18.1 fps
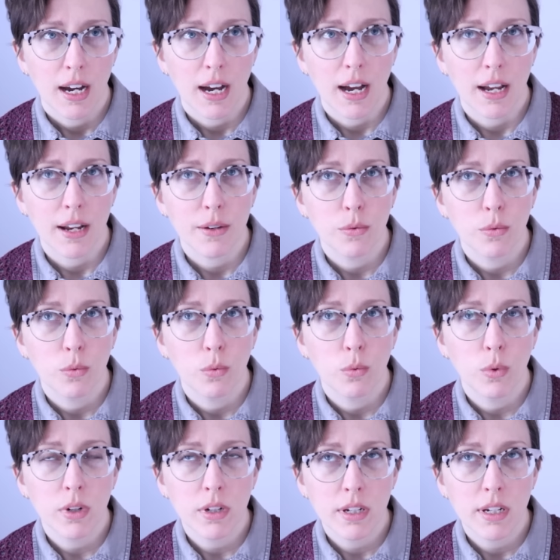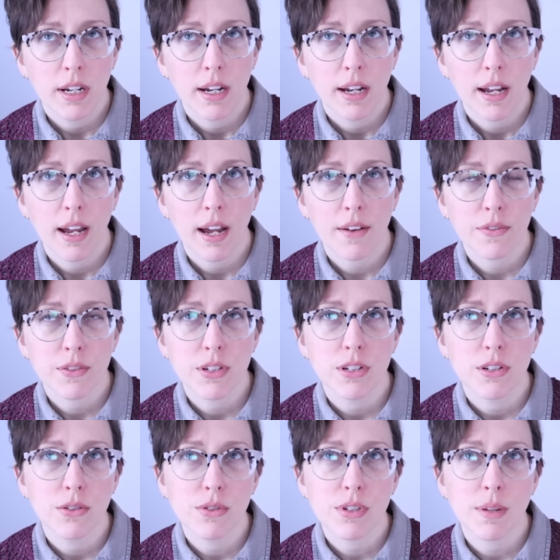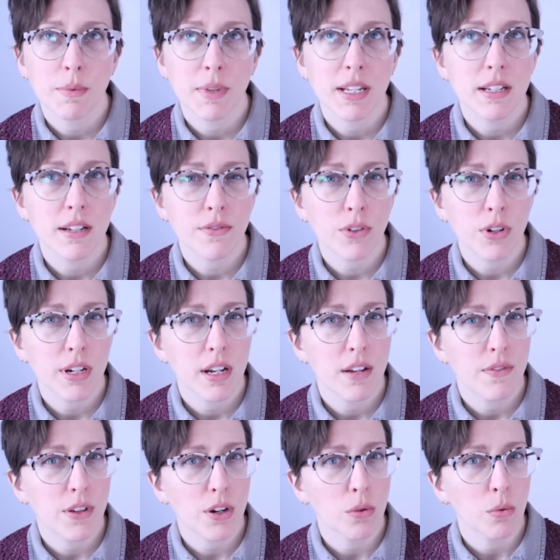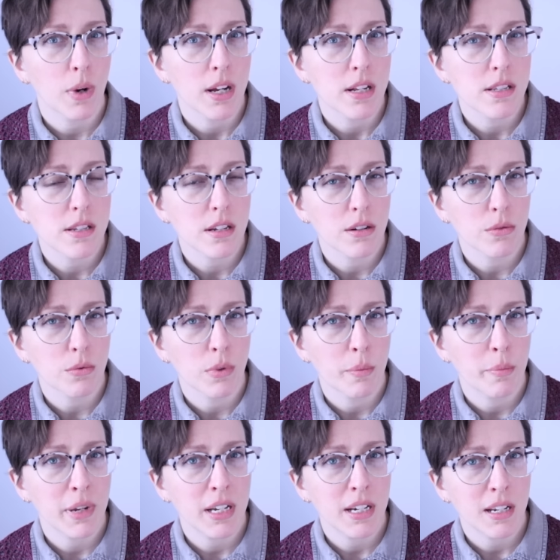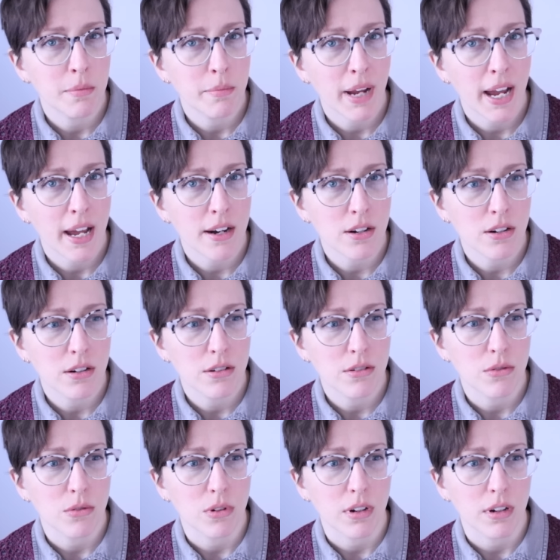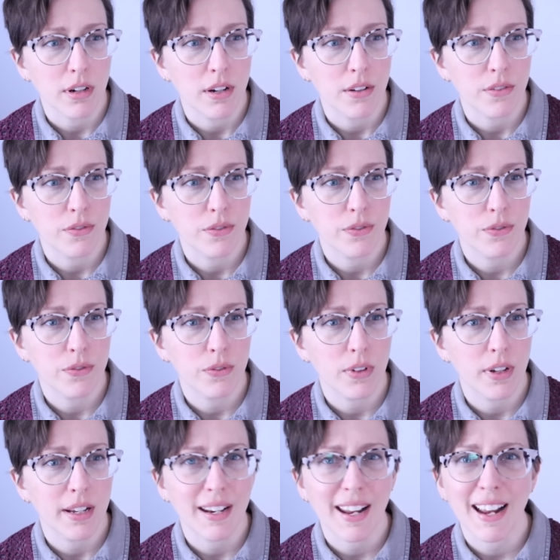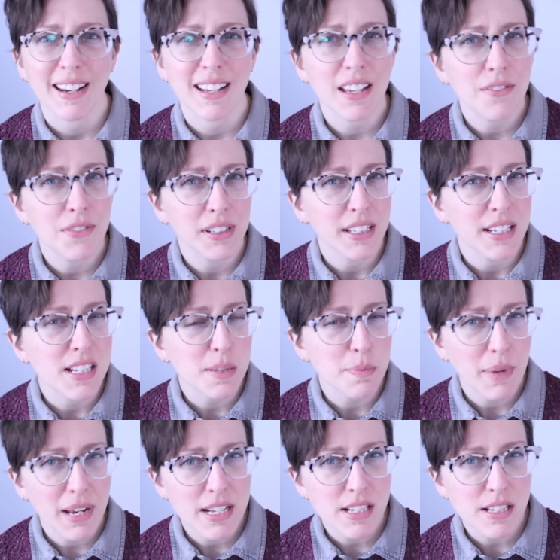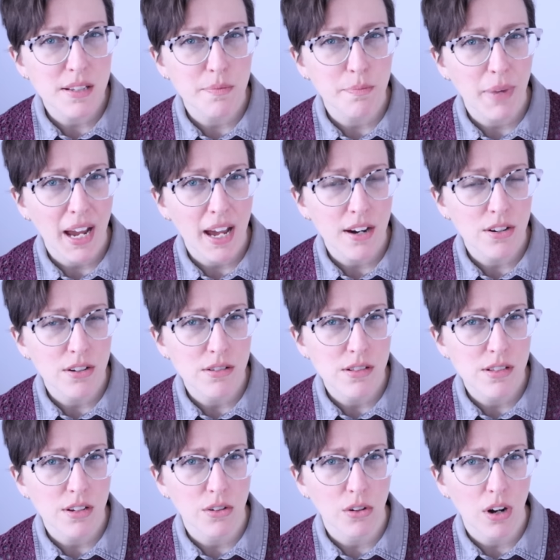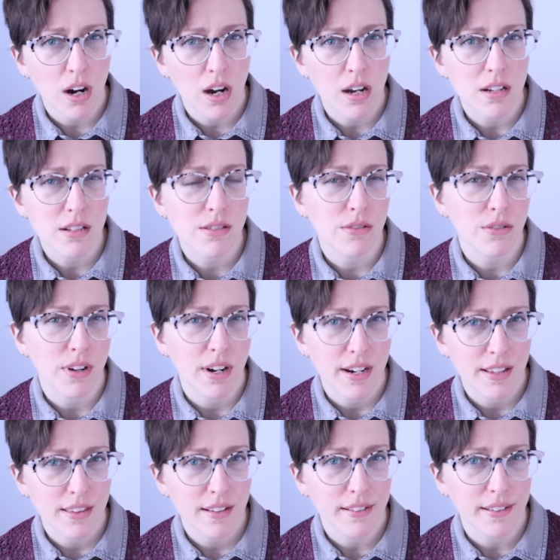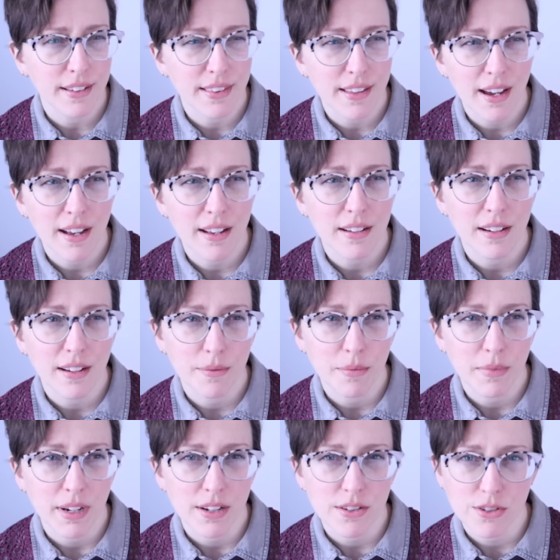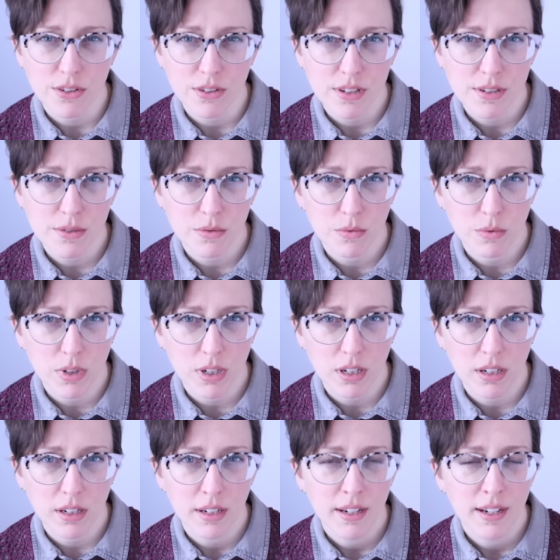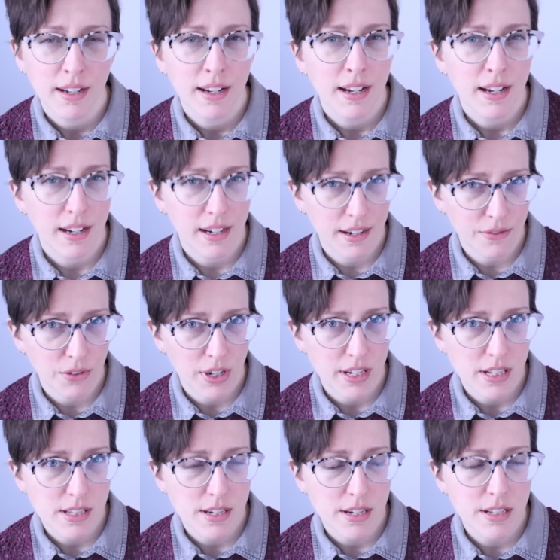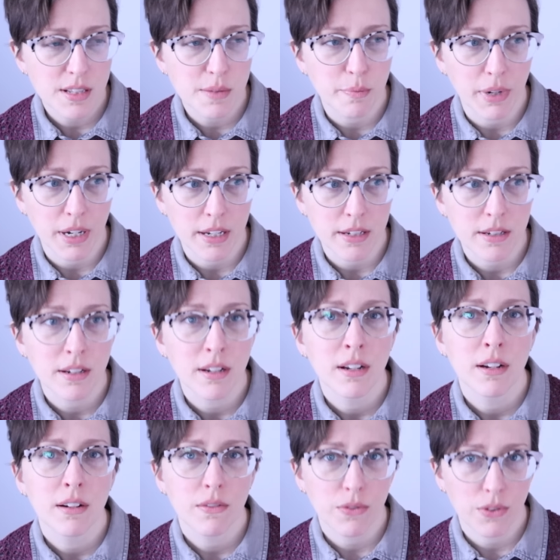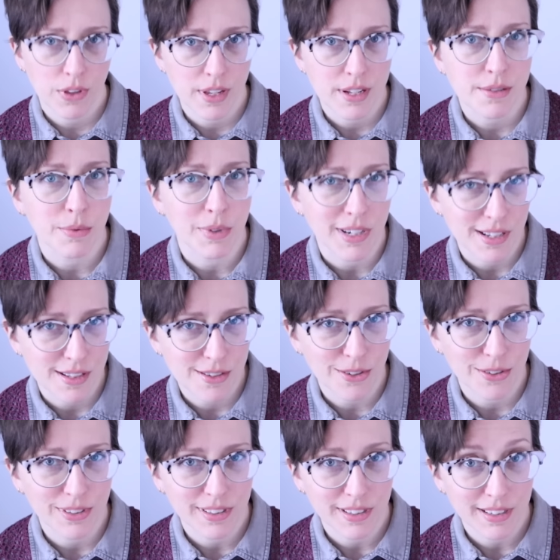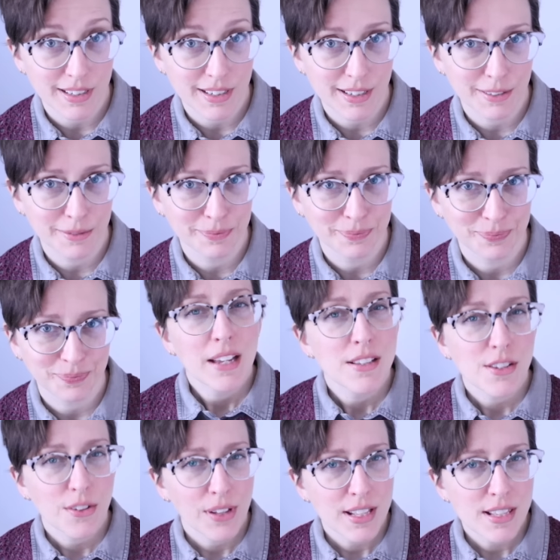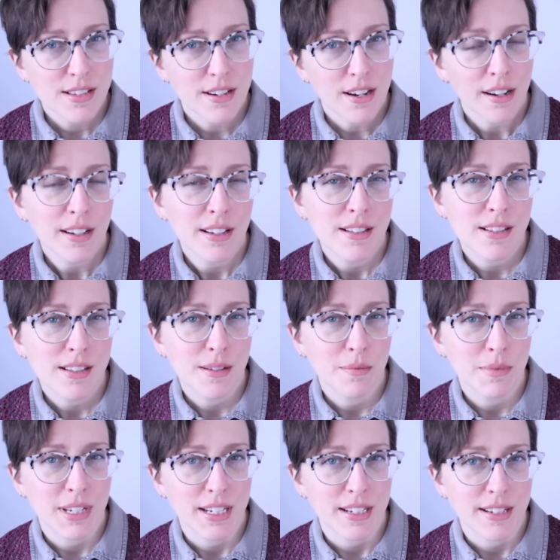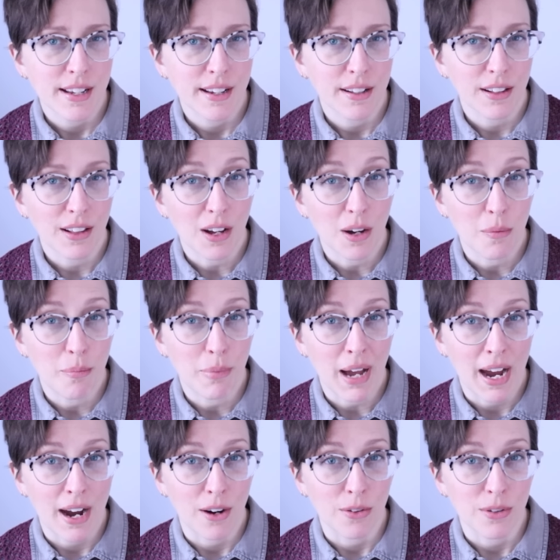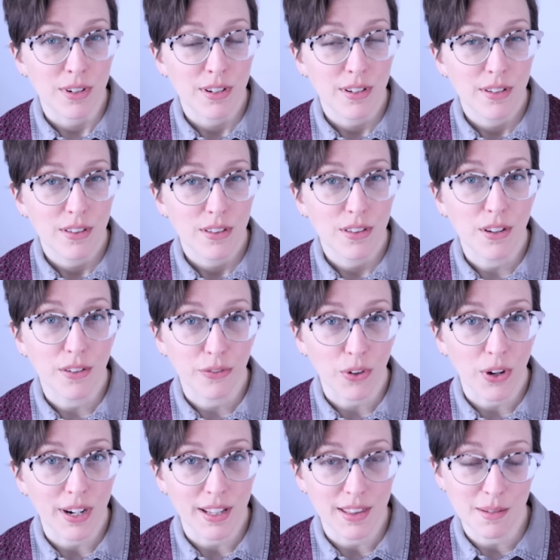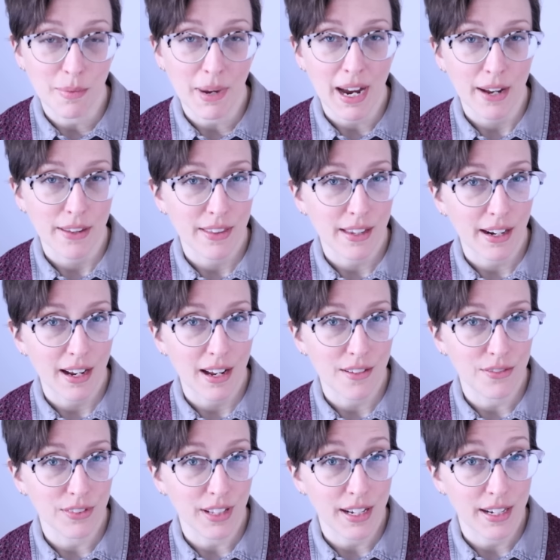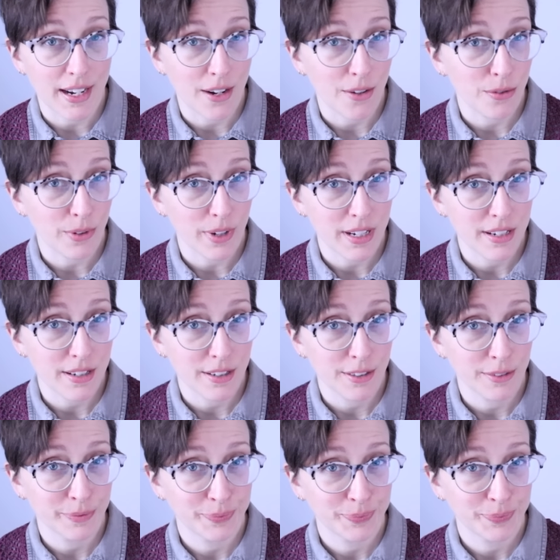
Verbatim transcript: I would have to do something different if there was a repeating pattern or if it had evenly spaced patterns across or anything like that. I'm not sure this would work in every instance, but for this one it certainly did. So let's talk in some detail about the front and the back that I have laid out right here.